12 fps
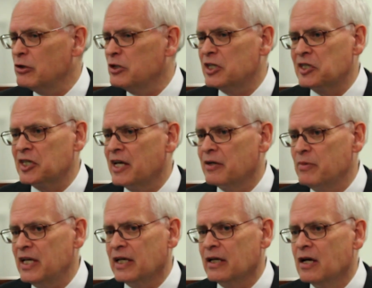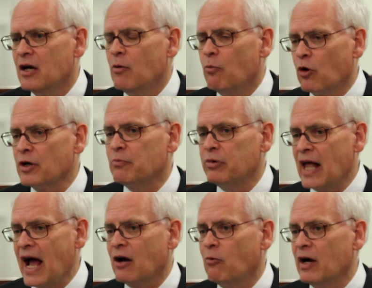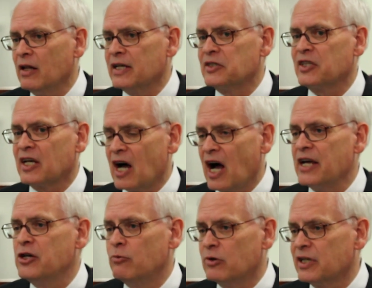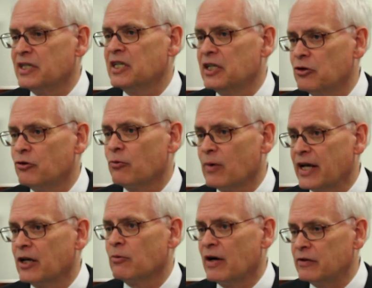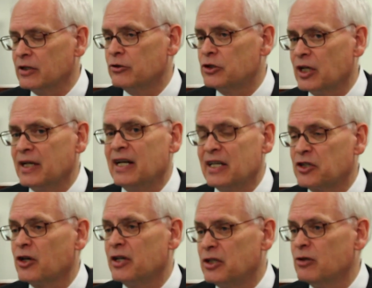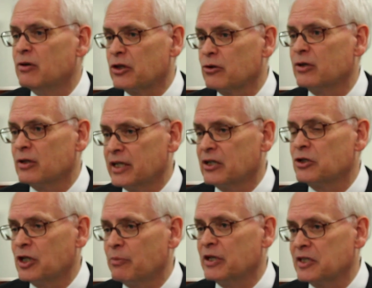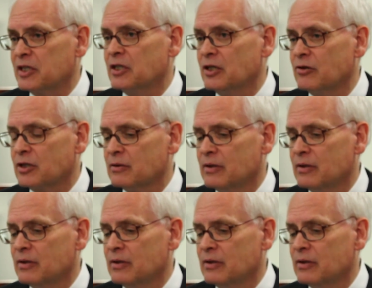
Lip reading: used to say to me, Morton Blackwell is the guy who will continue the Reagan Revolution, and he's going to do it through the Leadership Institute.